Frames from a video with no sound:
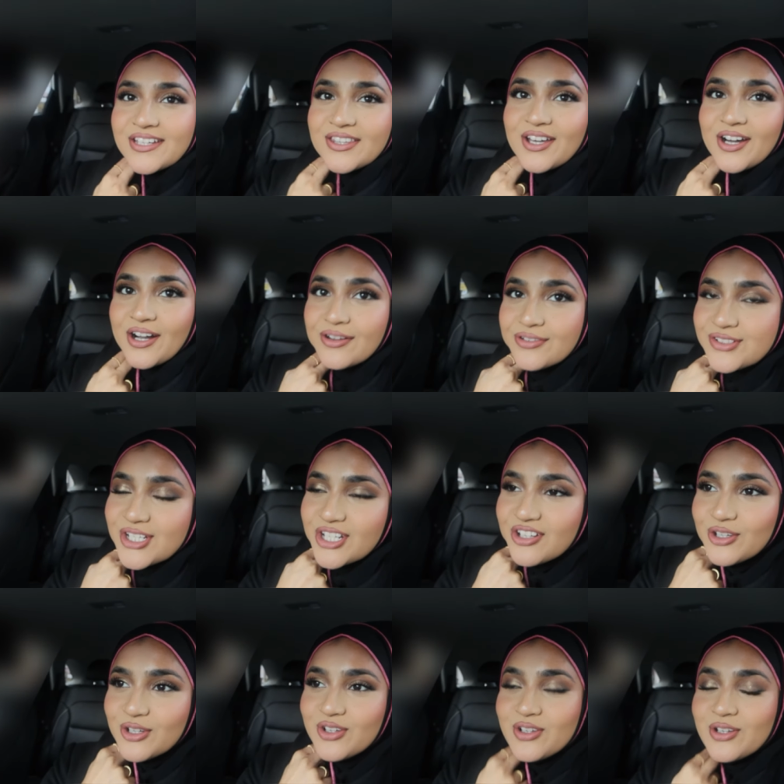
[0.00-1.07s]
in the
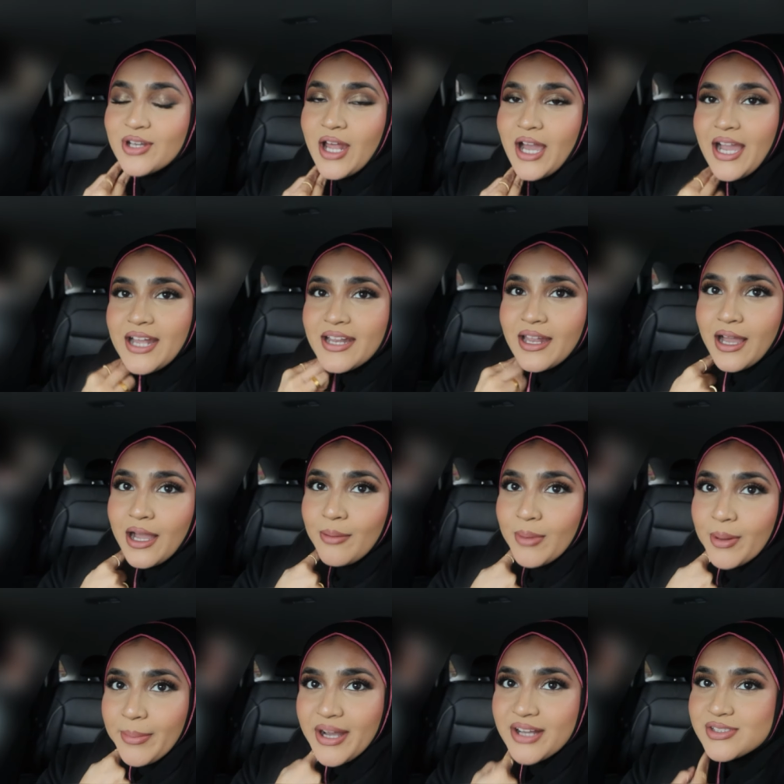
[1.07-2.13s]
afternoon and I'm
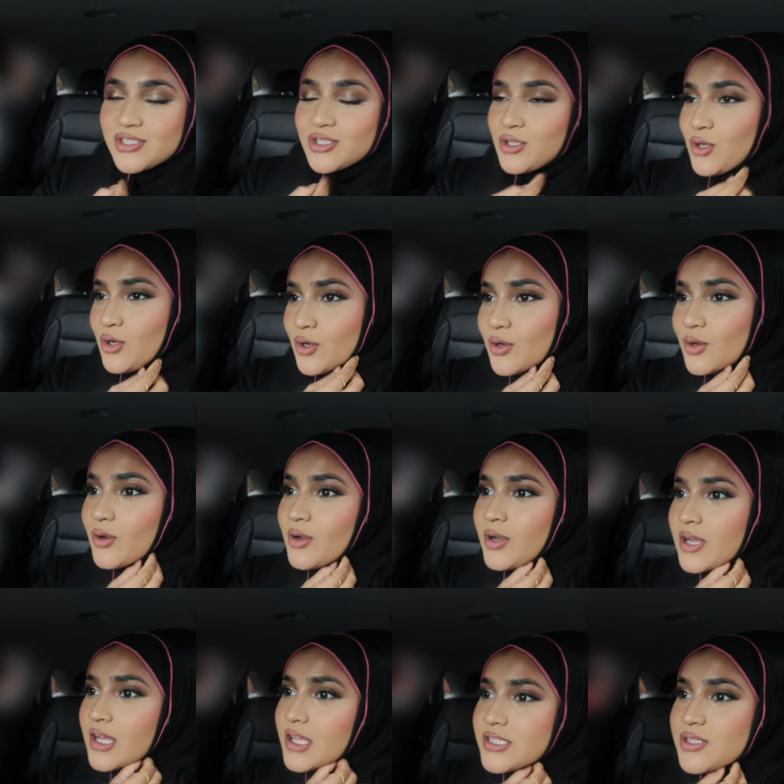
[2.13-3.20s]
about to go
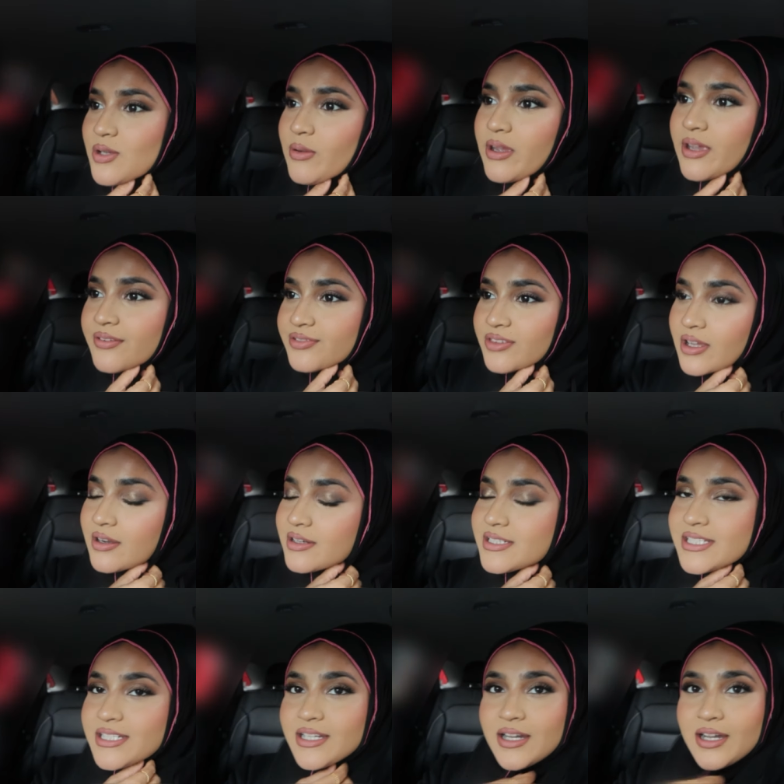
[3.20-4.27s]
to an iftar
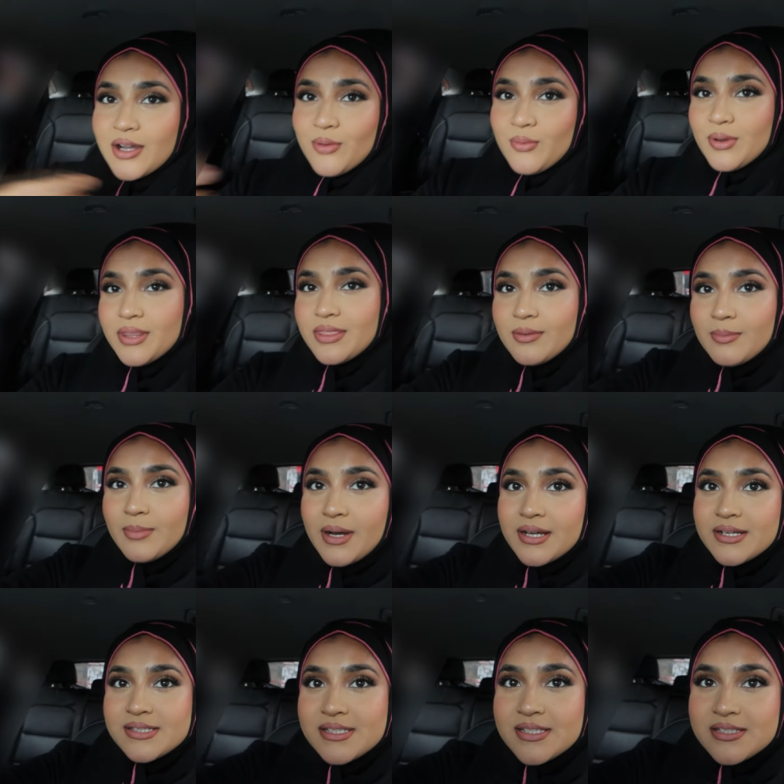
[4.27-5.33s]
dinner with
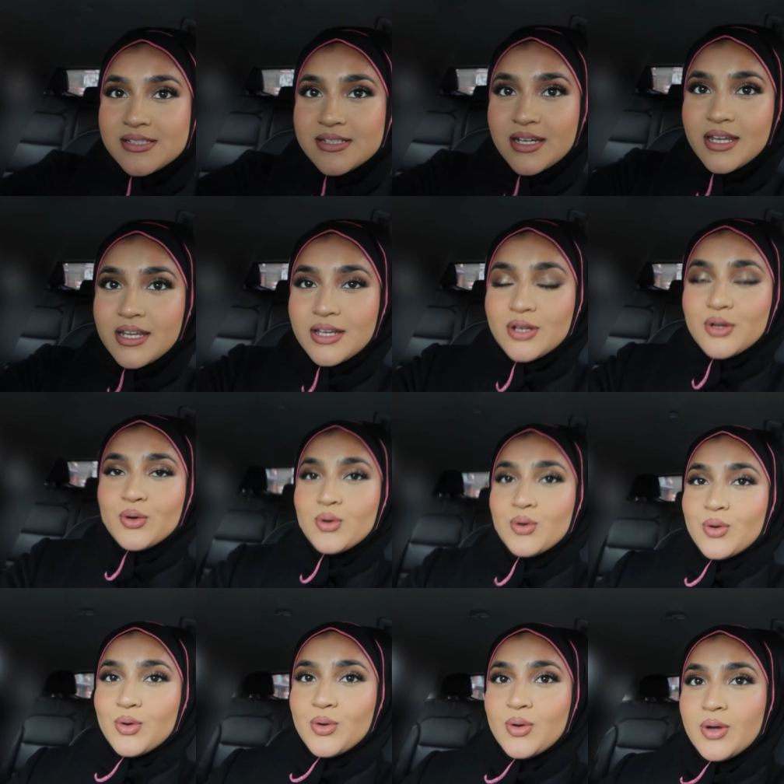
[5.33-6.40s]
my
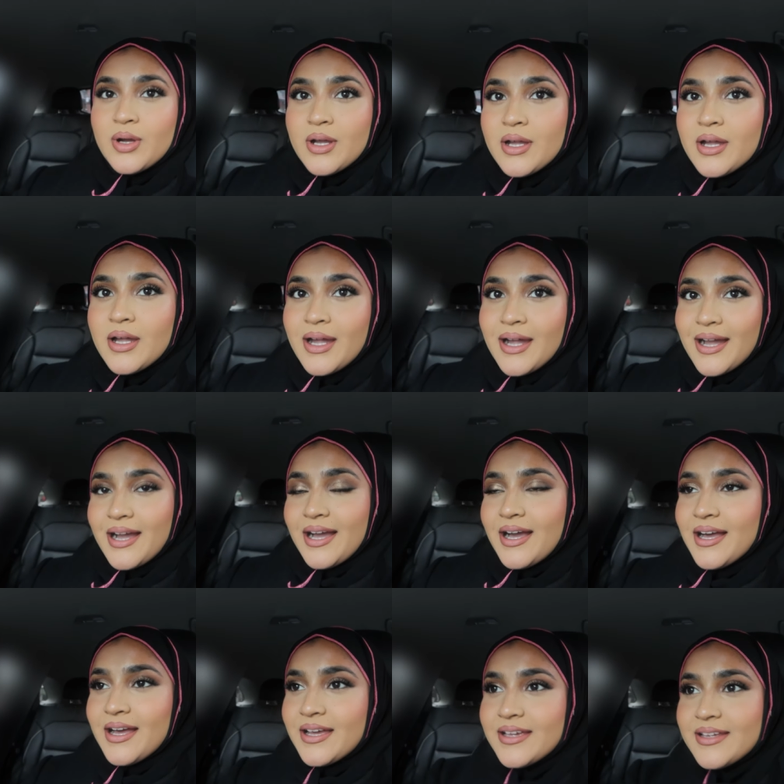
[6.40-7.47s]
sister-in-law
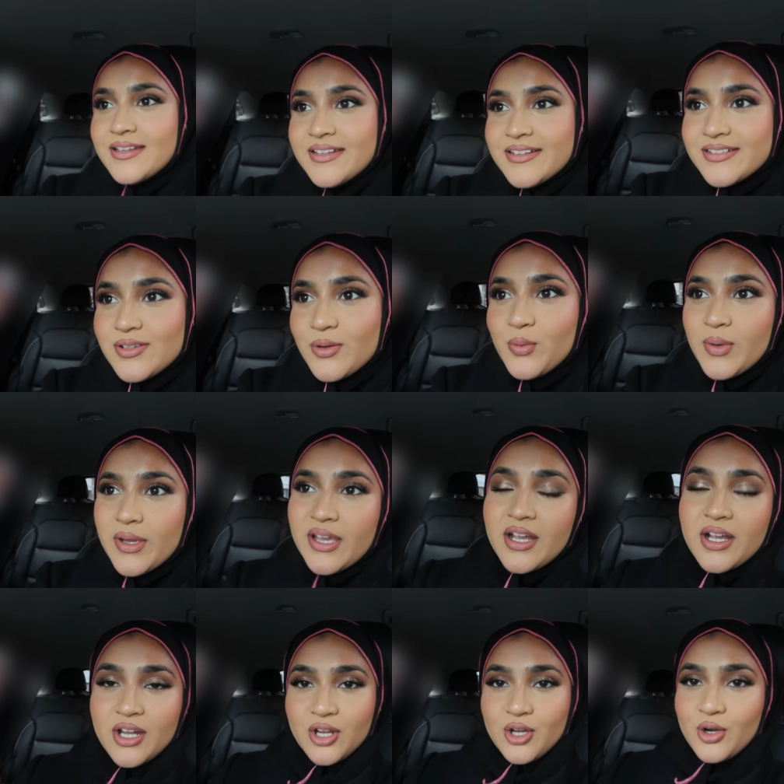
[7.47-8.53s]
and we're
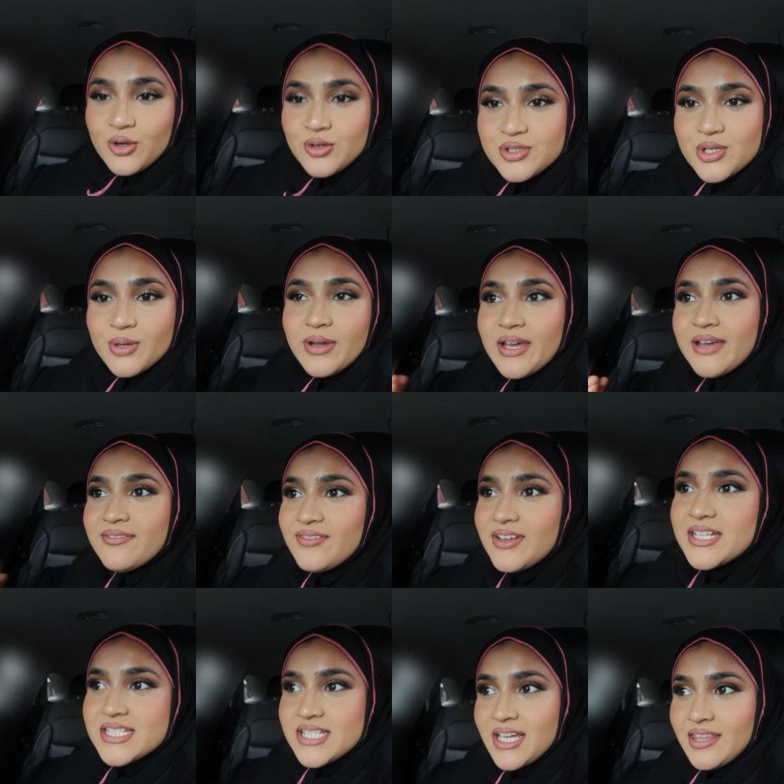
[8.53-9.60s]
gonna go to an
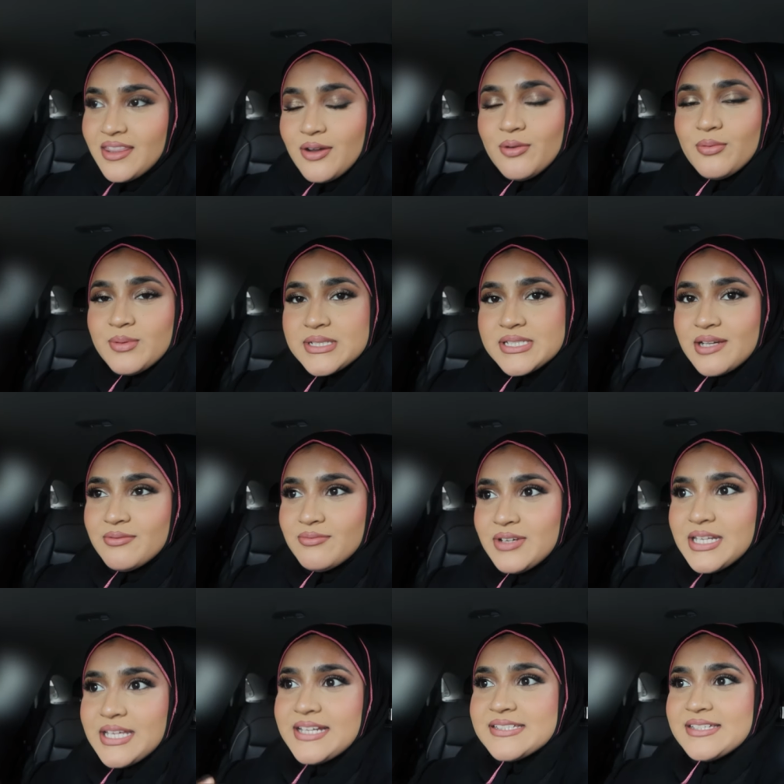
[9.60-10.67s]
event together which I'm
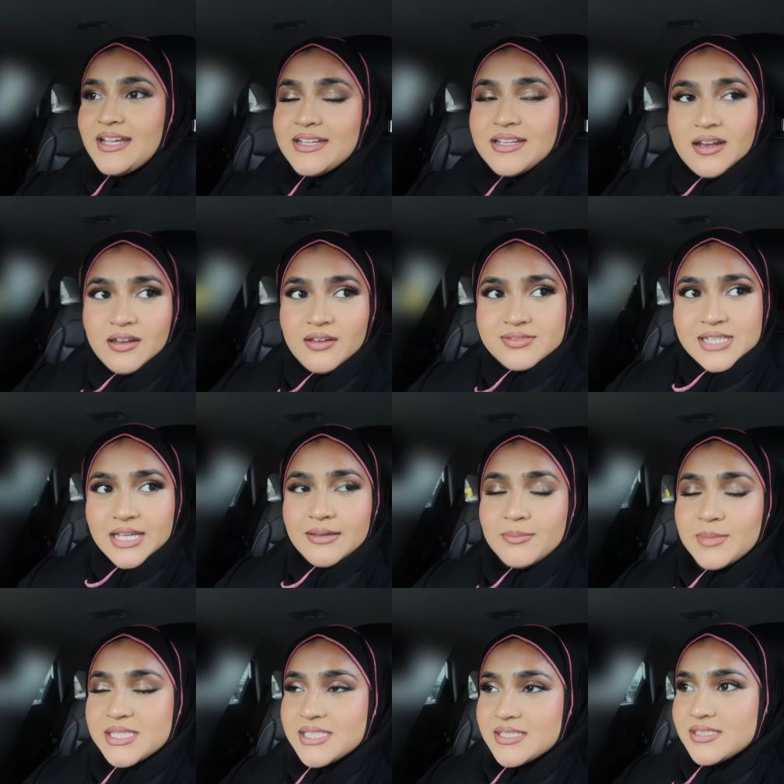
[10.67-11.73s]
really excited I love taking
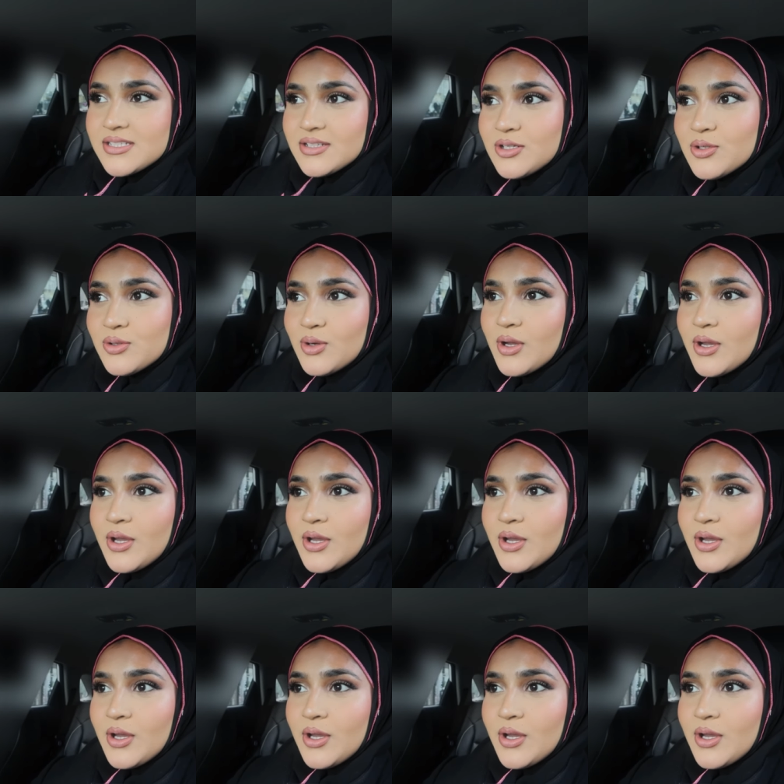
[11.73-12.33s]
my sister-in-law